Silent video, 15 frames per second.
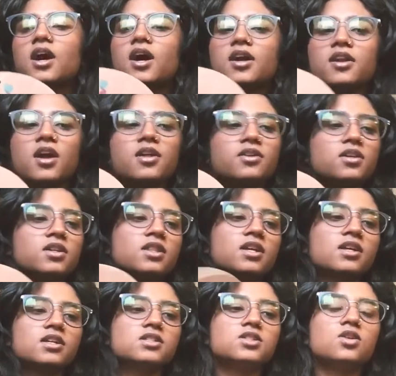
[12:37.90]
another
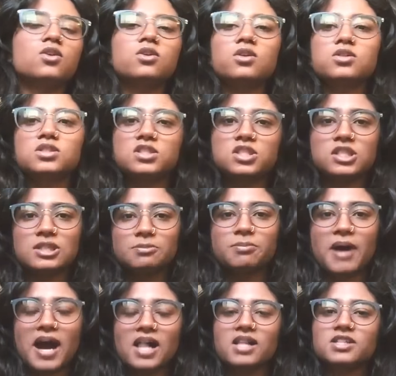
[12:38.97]
thing is, you know those cheap
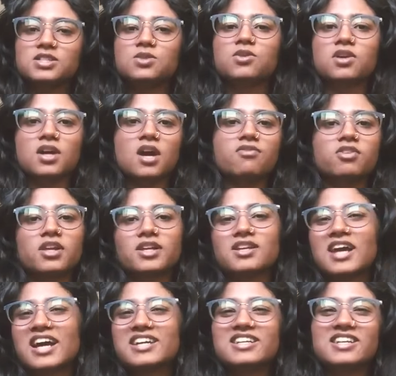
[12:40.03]
palettes you can get for like
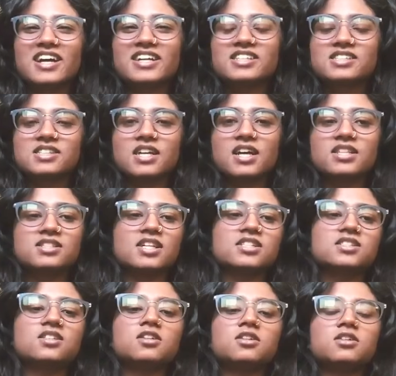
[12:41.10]
99 cents,
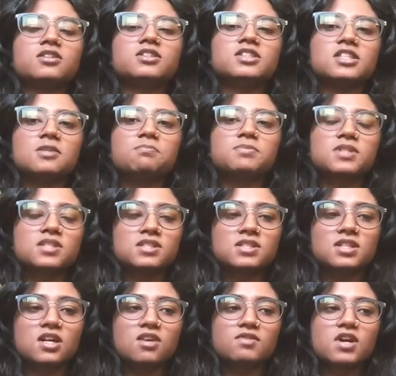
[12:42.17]
has the little dips and
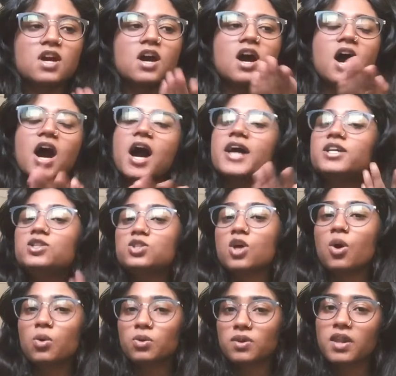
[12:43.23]
stuff? I
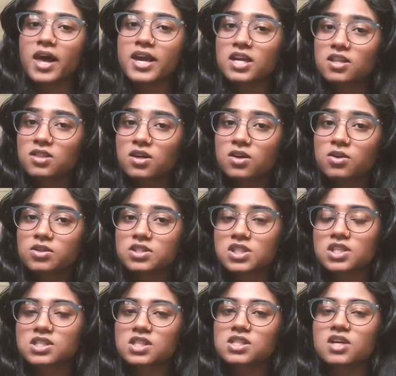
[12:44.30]
don't like those
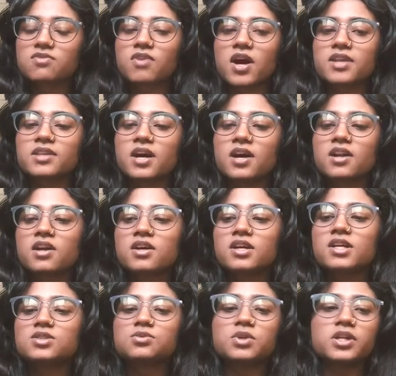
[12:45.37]
just because I find that
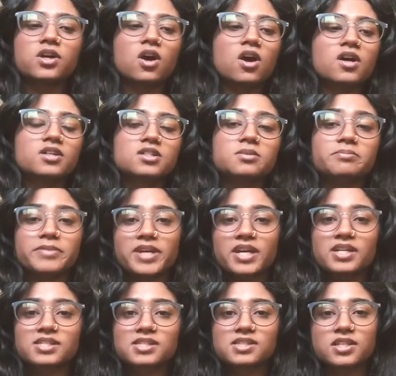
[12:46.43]
it's really hard to
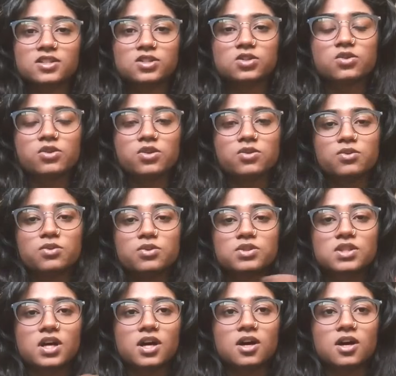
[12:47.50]
mix, because I do use